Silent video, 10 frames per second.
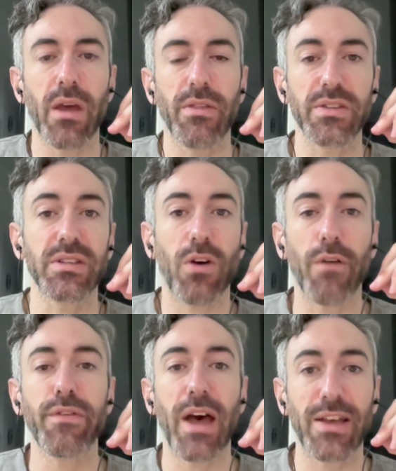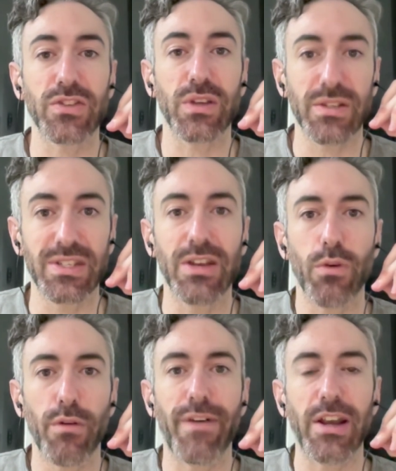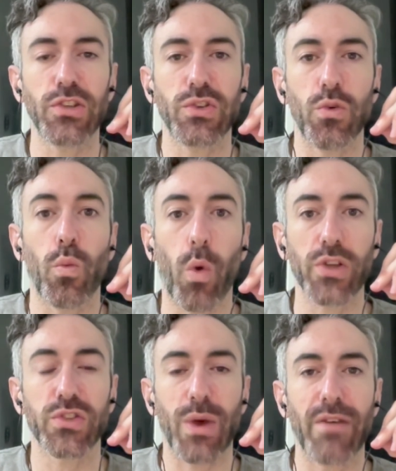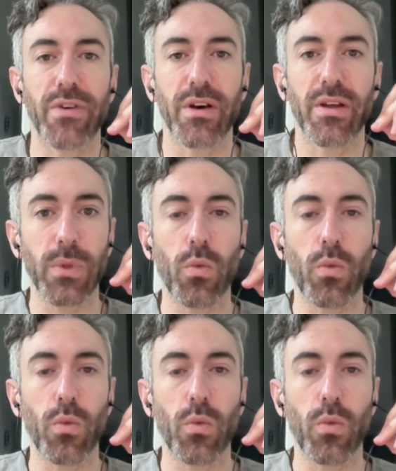This offer has zero value to you whatsoever.